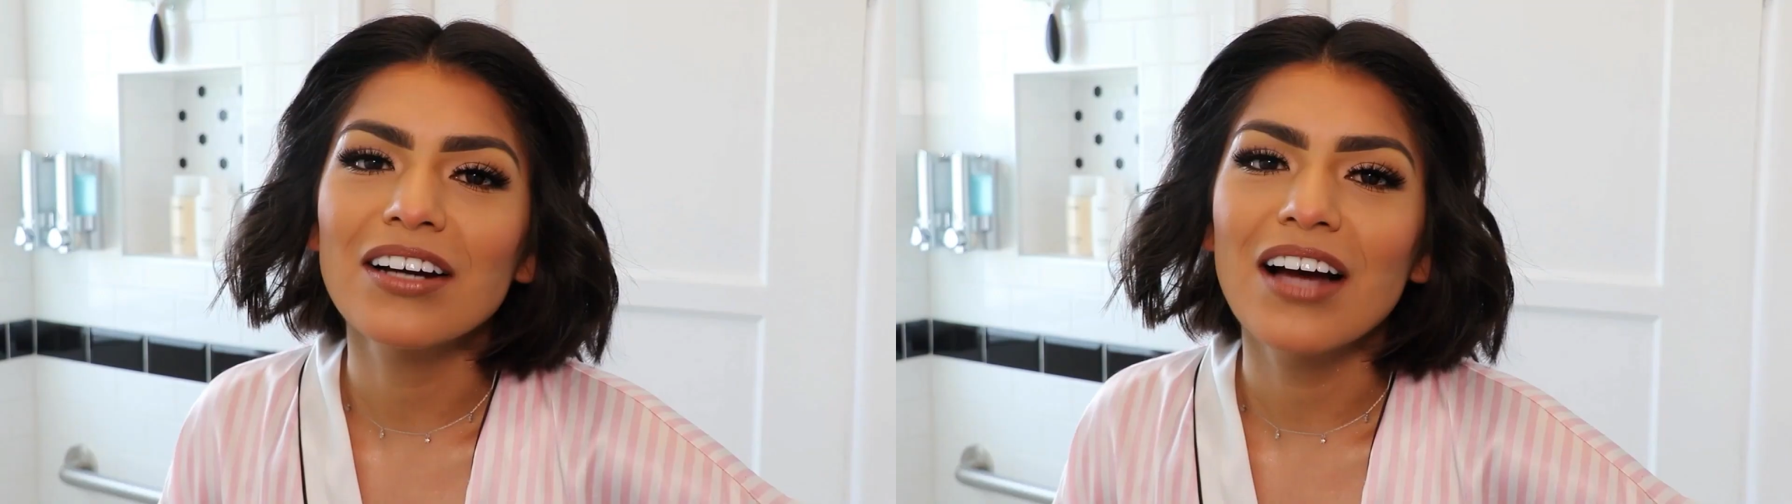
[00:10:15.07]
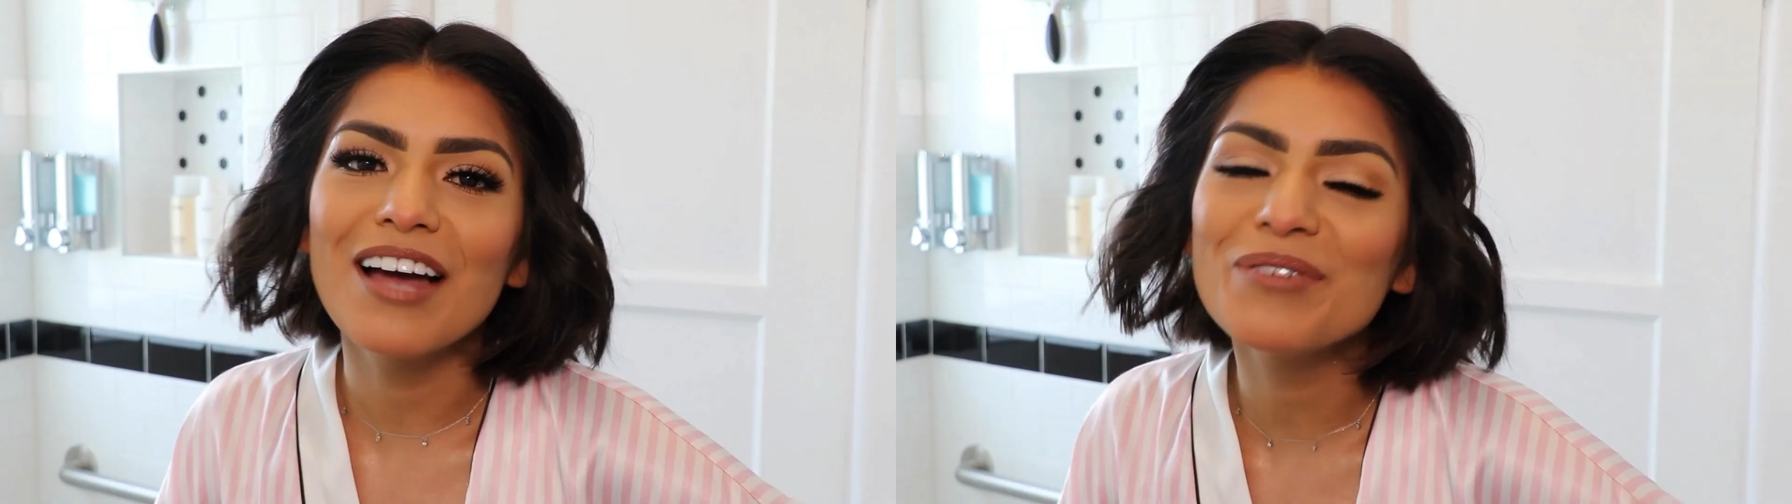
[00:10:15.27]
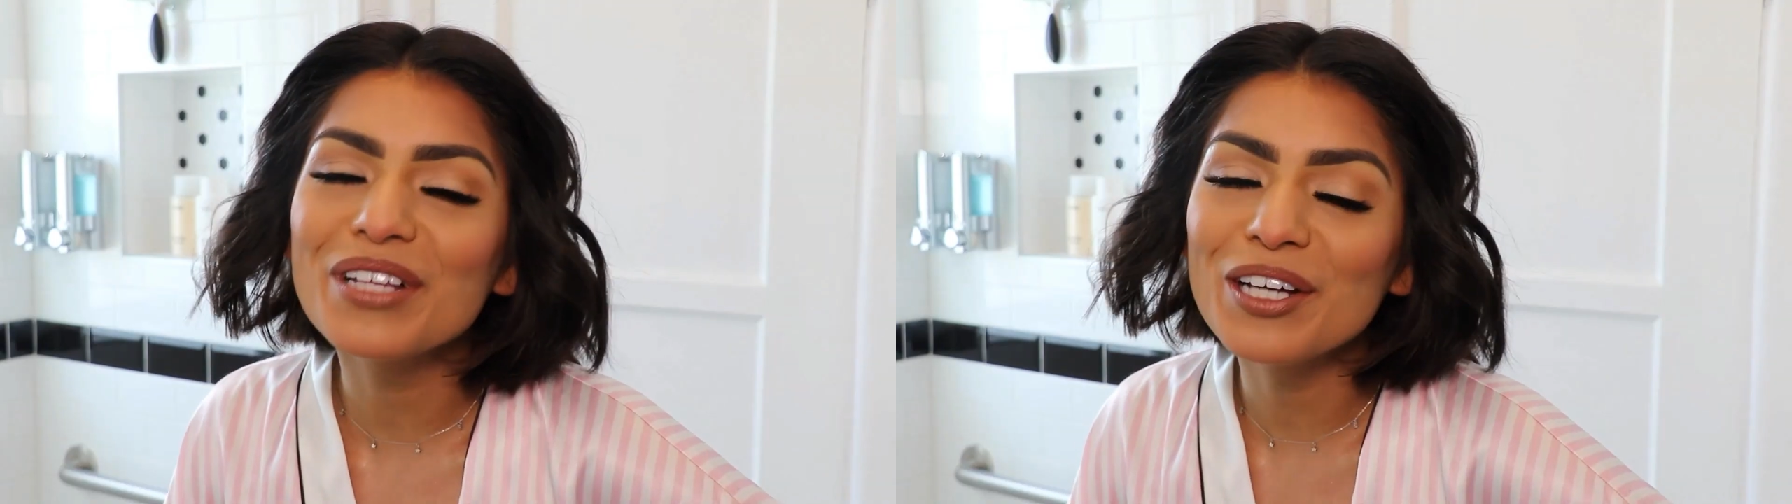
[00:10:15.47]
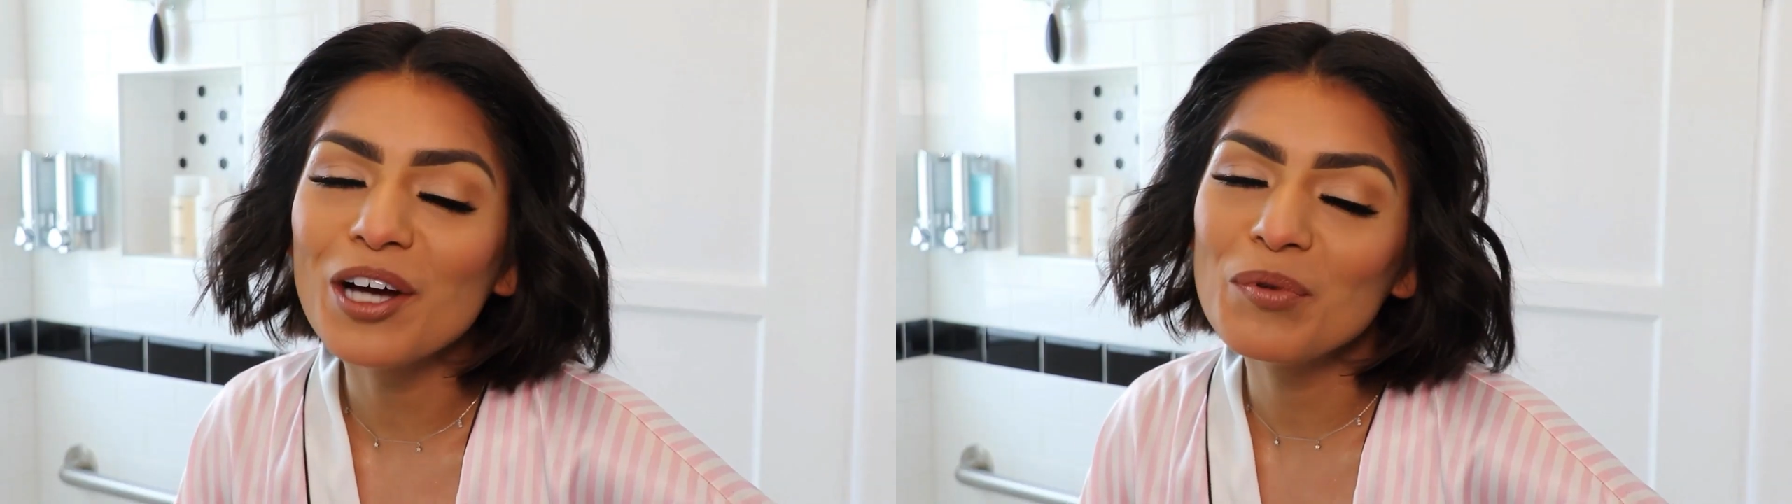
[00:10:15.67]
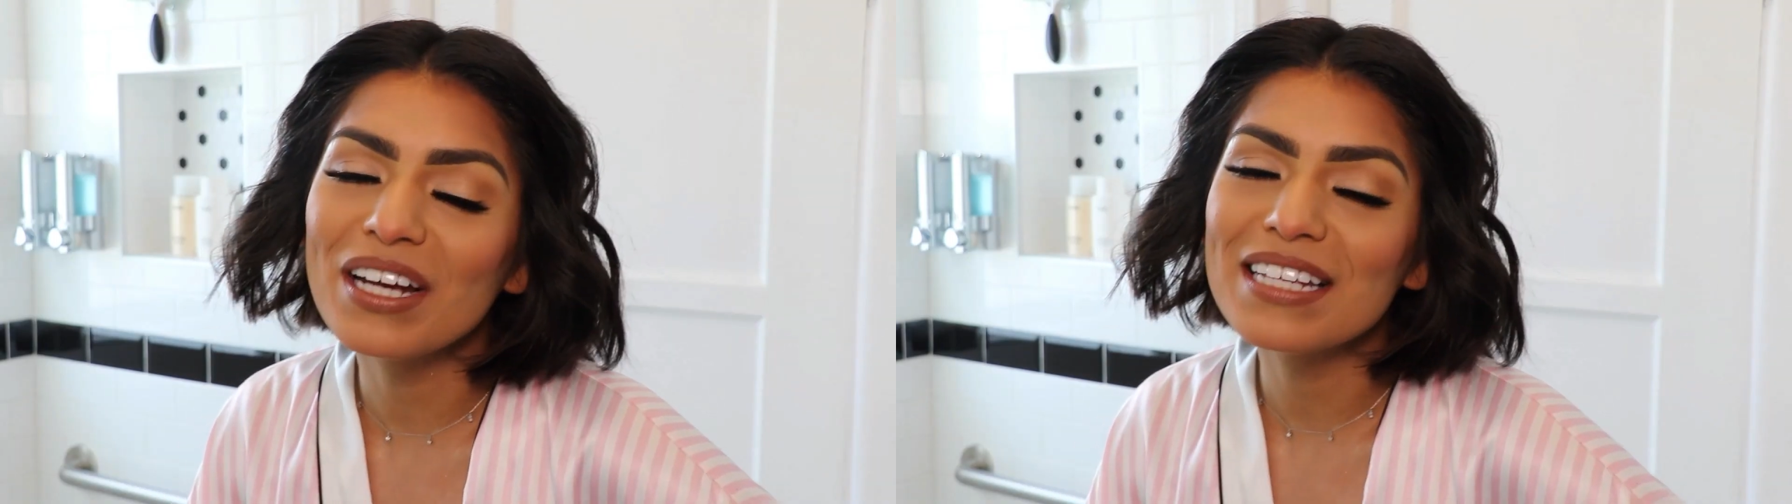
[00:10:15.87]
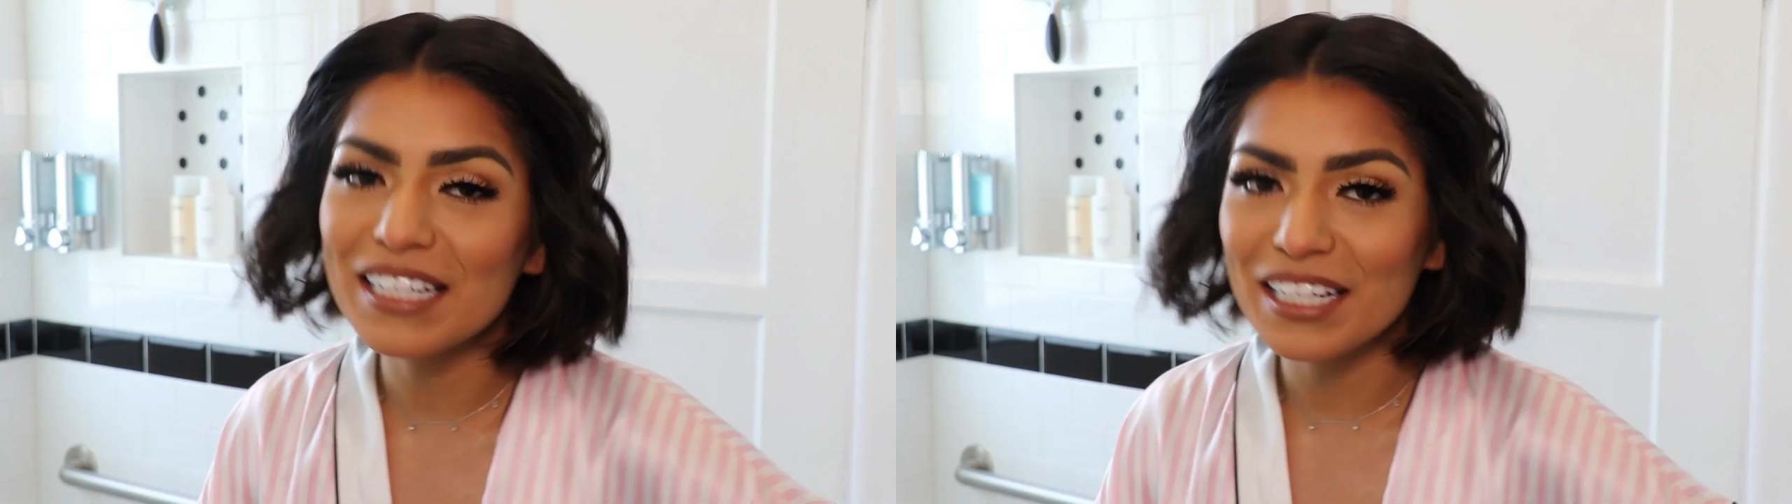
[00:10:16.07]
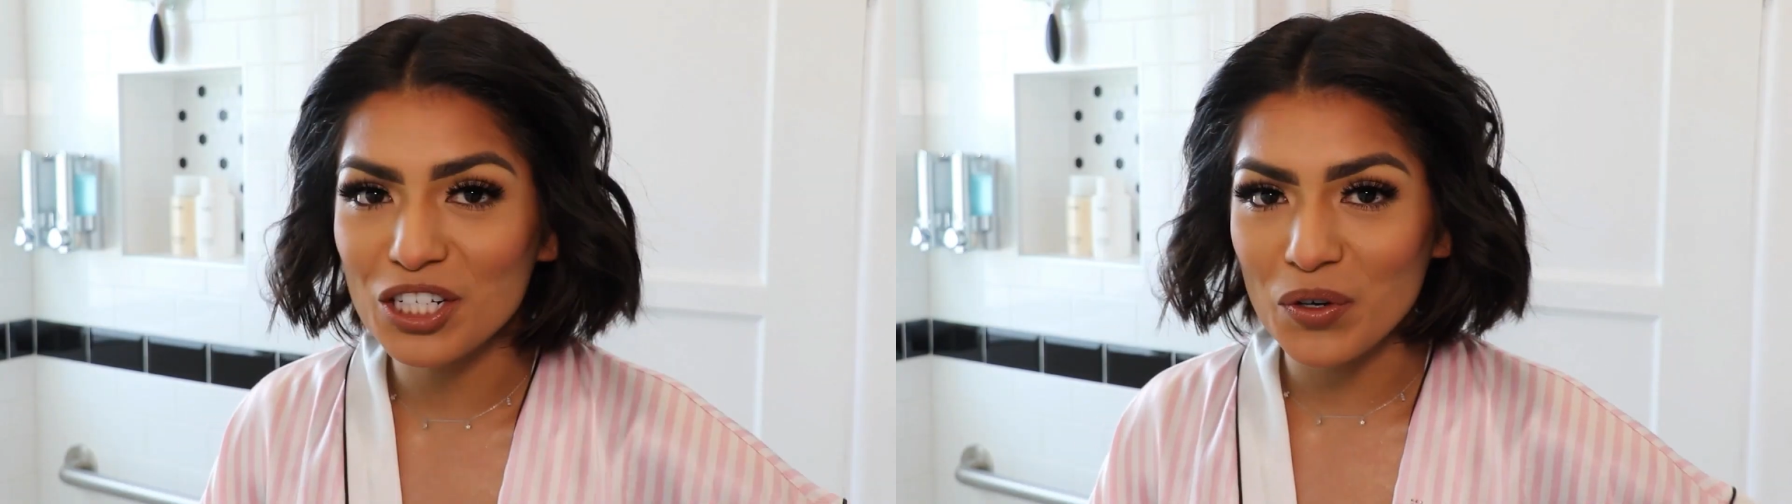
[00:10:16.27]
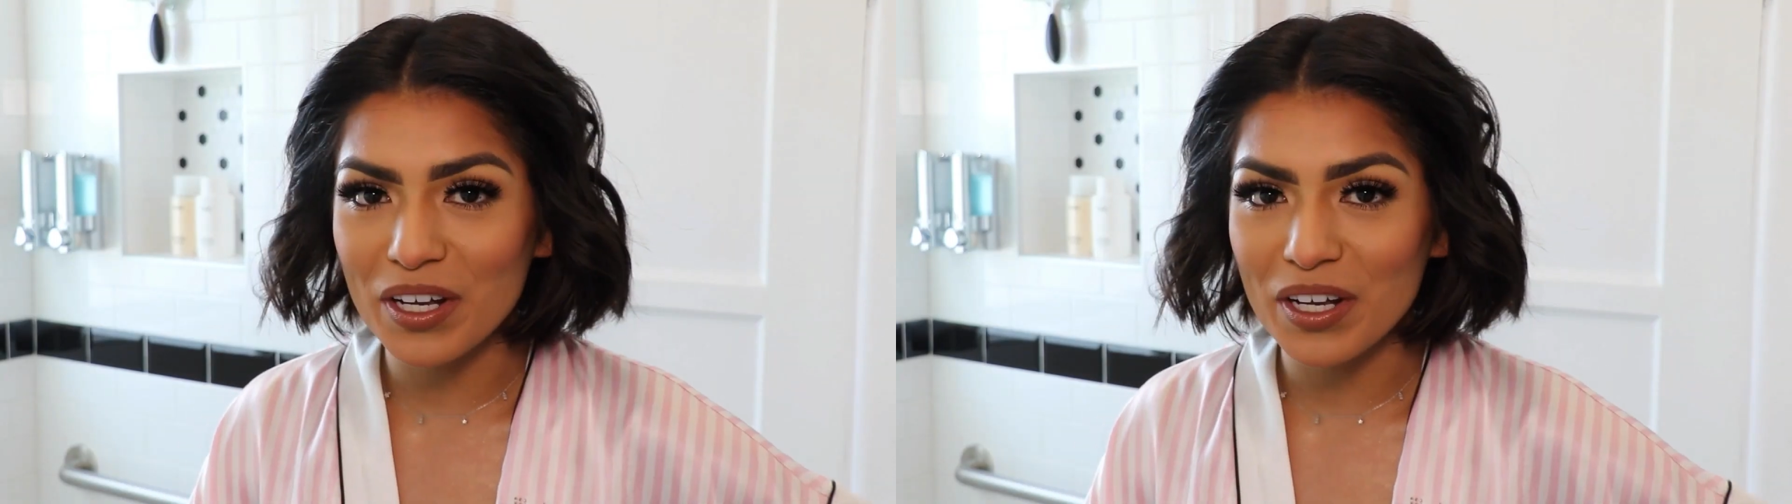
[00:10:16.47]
I really hope you guys did enjoy